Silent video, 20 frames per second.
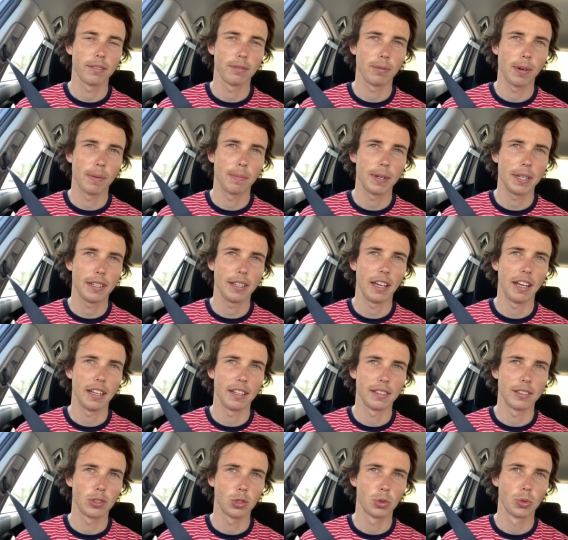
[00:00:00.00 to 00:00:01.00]
When we
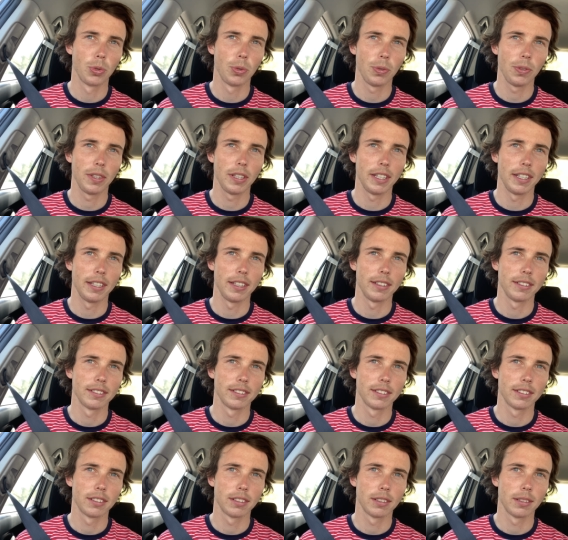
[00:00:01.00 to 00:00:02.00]
can truly
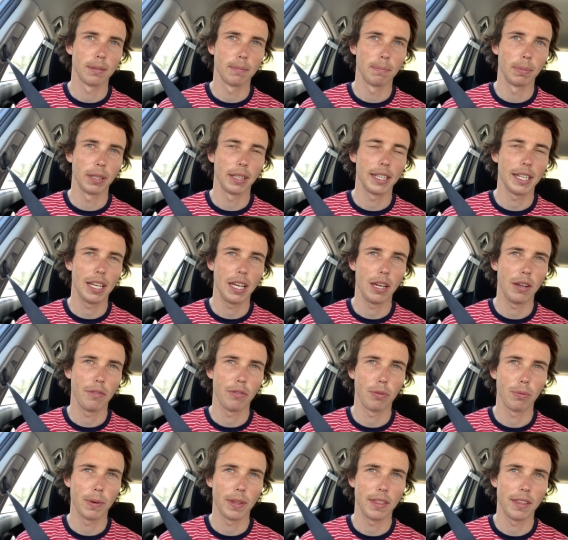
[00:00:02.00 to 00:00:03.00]

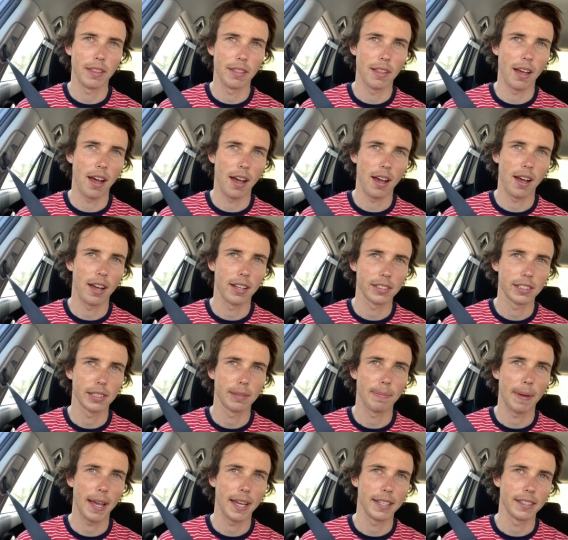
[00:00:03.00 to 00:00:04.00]
believe within the heart
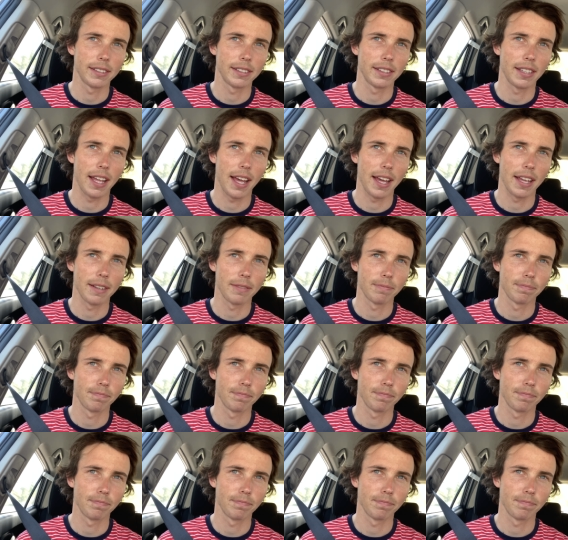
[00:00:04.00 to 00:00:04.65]
space that